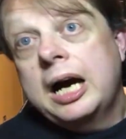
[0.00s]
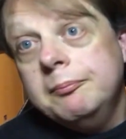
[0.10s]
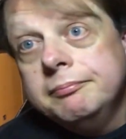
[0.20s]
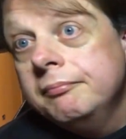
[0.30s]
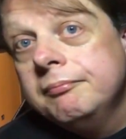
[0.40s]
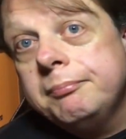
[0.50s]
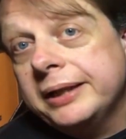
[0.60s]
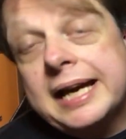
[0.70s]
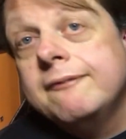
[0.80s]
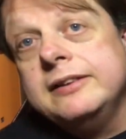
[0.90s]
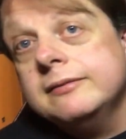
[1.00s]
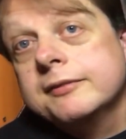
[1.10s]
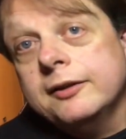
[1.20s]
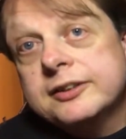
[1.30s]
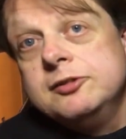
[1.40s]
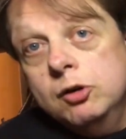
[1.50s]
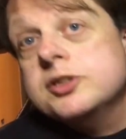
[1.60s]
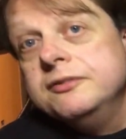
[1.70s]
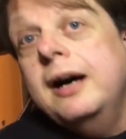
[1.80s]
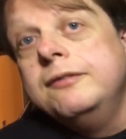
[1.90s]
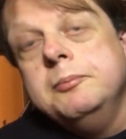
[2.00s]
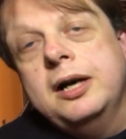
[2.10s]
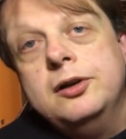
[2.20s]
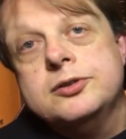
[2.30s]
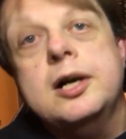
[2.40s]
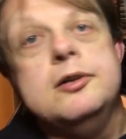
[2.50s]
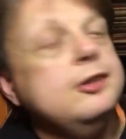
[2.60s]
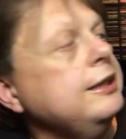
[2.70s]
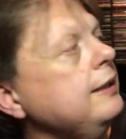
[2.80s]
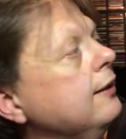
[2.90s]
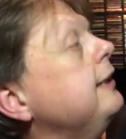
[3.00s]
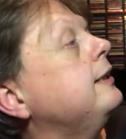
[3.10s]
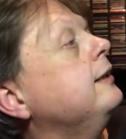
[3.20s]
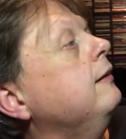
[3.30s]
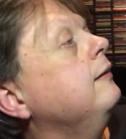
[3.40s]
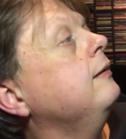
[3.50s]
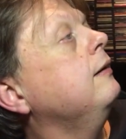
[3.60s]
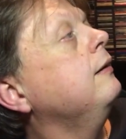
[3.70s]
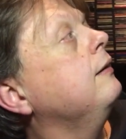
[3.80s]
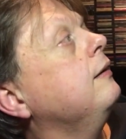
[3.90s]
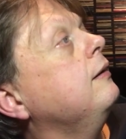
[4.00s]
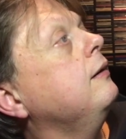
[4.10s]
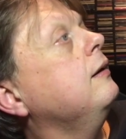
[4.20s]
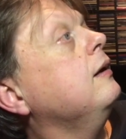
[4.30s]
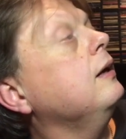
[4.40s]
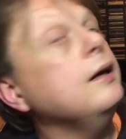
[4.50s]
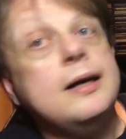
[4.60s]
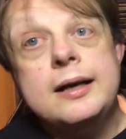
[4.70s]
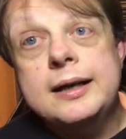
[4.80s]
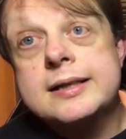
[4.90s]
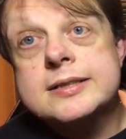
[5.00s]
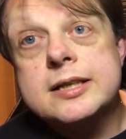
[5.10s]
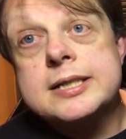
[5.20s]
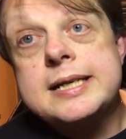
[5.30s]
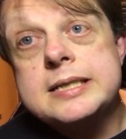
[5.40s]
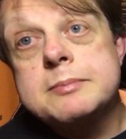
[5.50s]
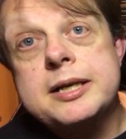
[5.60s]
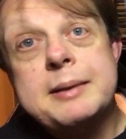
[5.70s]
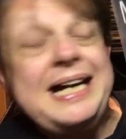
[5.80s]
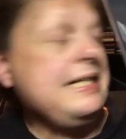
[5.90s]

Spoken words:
yeah, there's lots of other Miles that I really like, and as such, he's my number